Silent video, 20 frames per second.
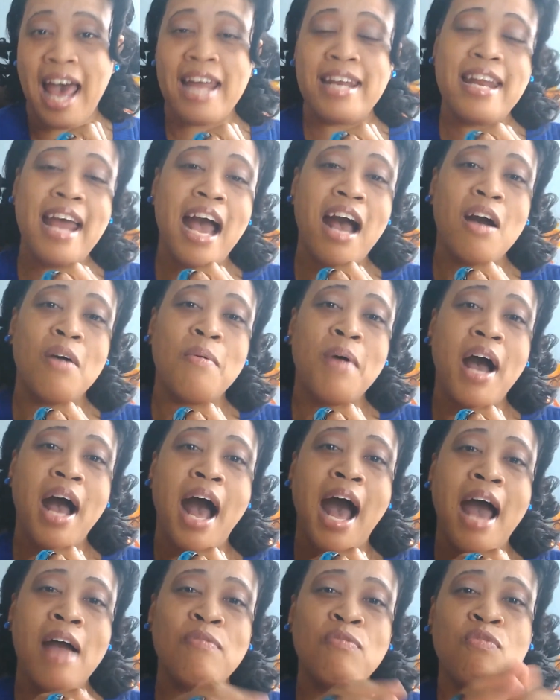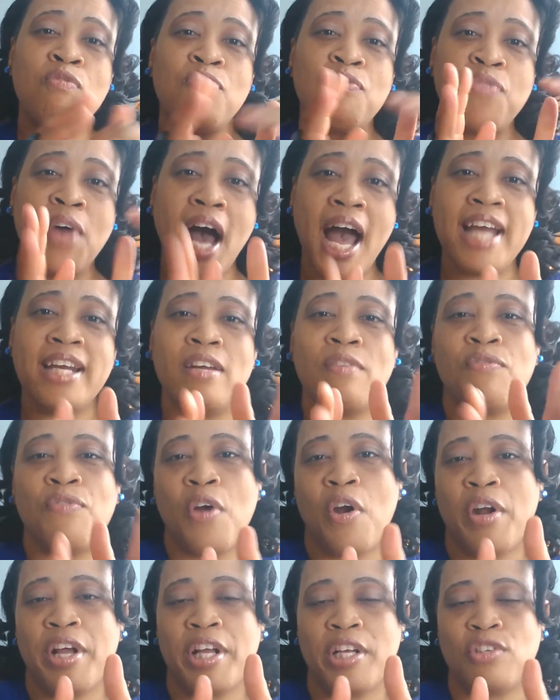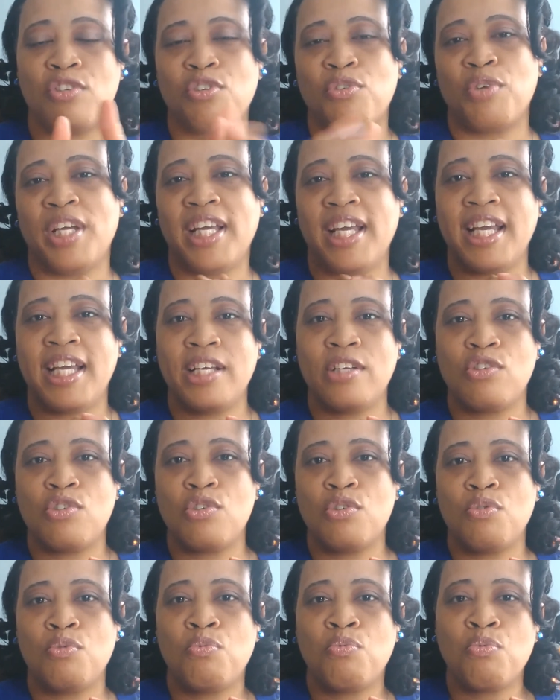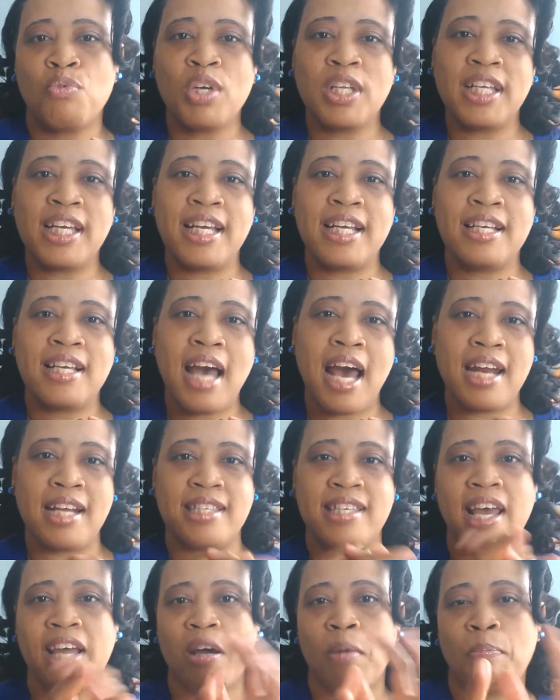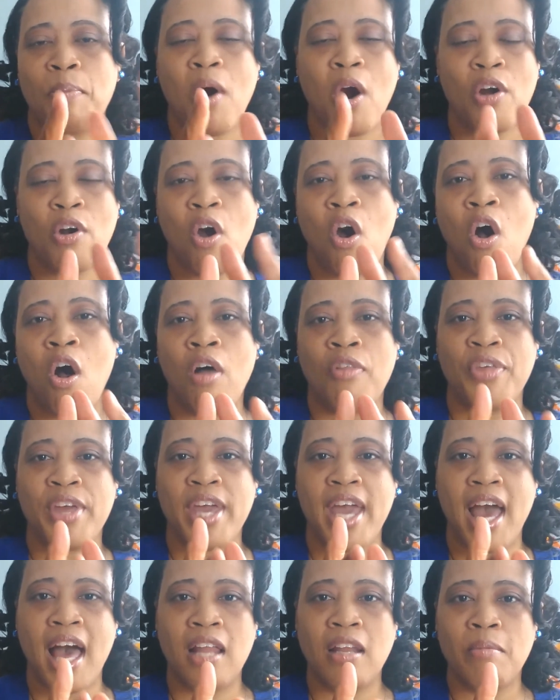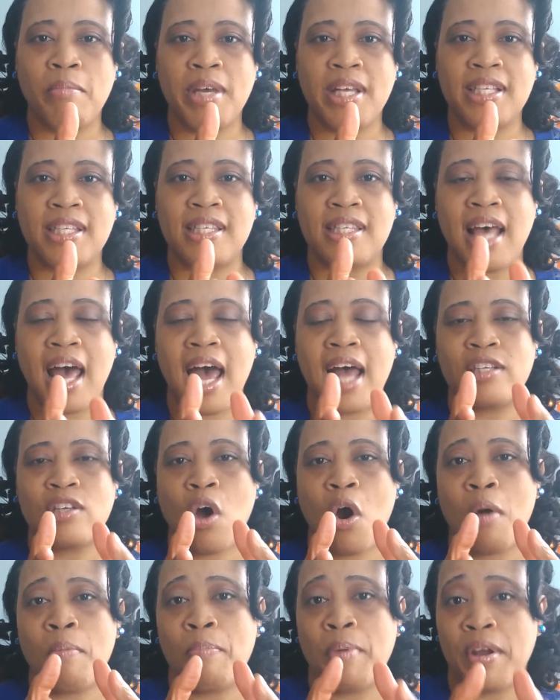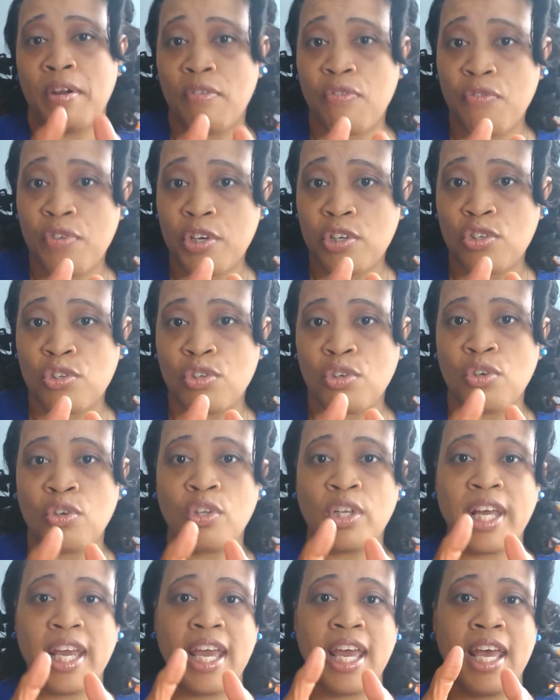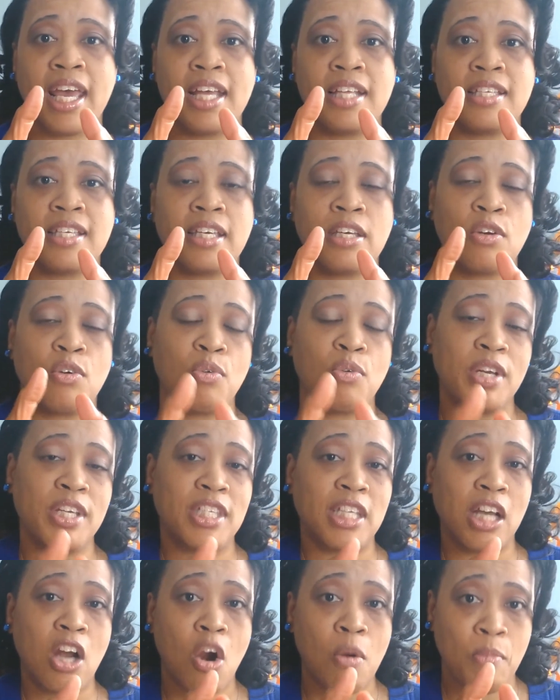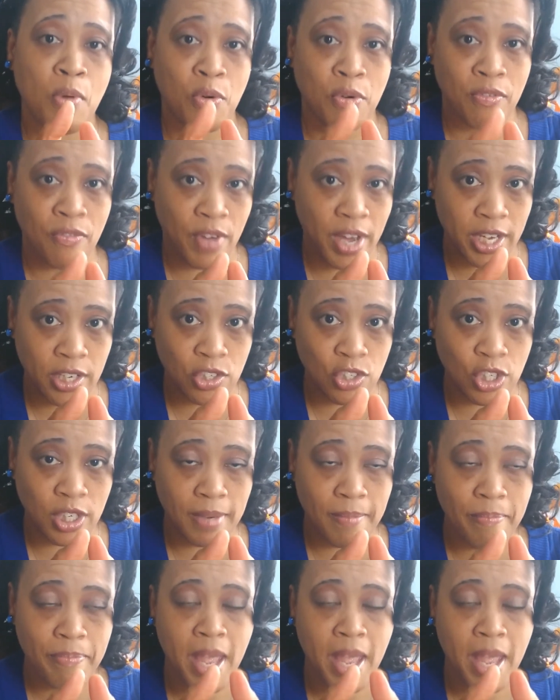Now, I find it very intriguing to really kind of take apart all the elements that are beneficial in increasing our motivation